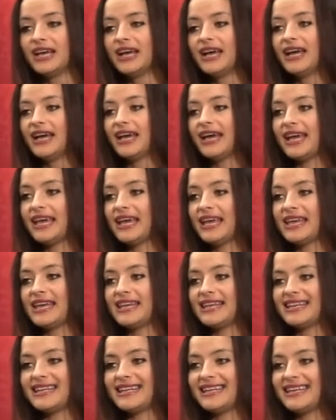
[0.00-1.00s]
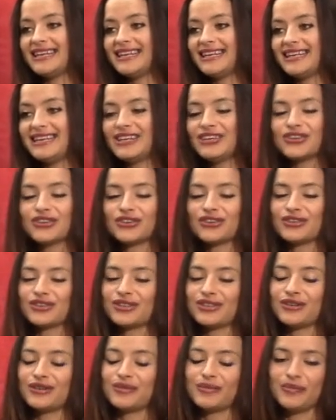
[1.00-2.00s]
And it is
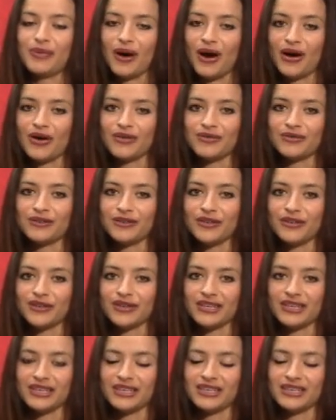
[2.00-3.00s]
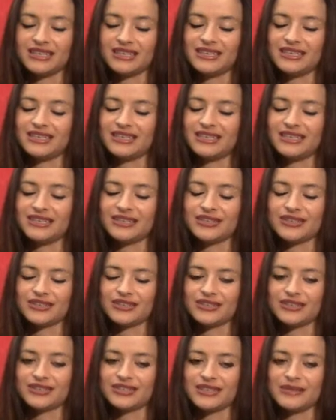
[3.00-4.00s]
just powerful. It's
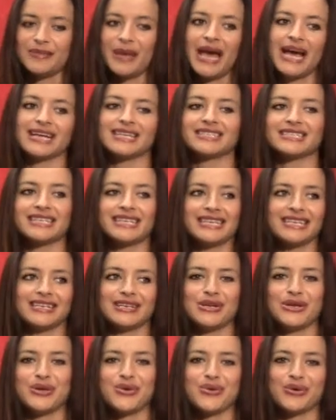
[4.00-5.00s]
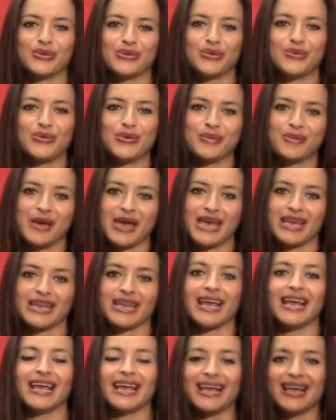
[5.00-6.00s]
just, imagine you as a woman,
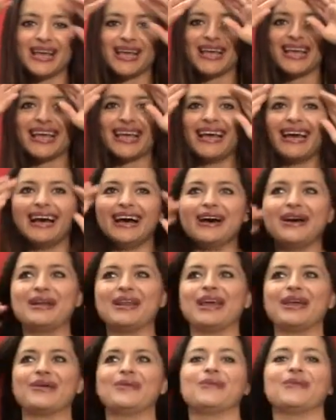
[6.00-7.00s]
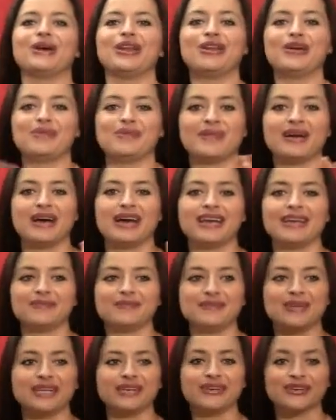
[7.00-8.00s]
like one of my
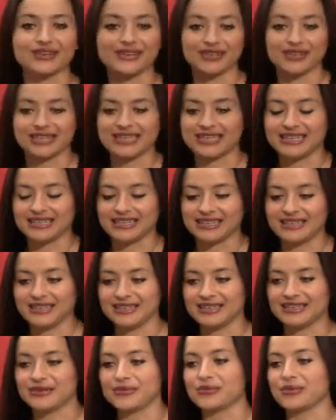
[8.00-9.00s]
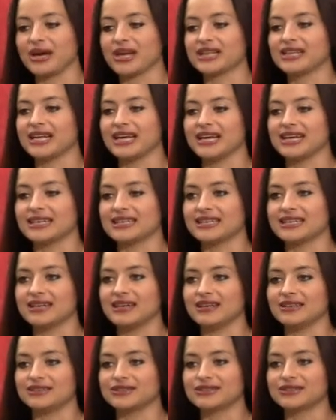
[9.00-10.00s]
mentors in the Red Tent
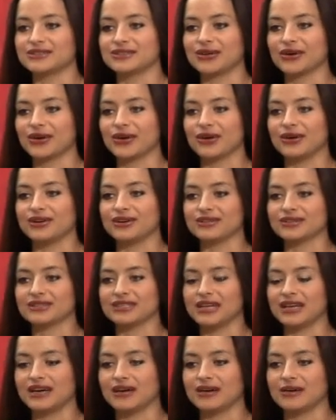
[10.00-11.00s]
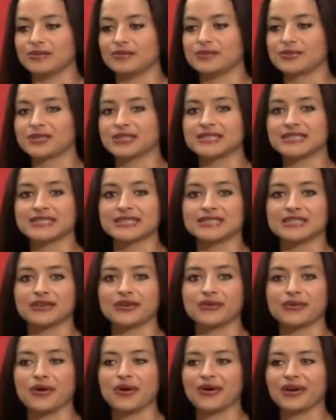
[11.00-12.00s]
circles, Priestess
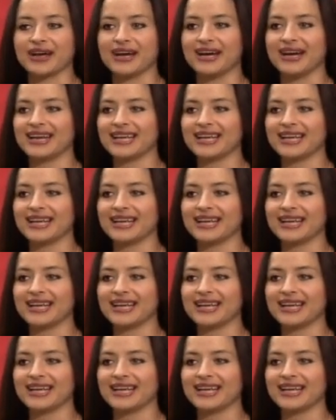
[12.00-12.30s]
Aurora,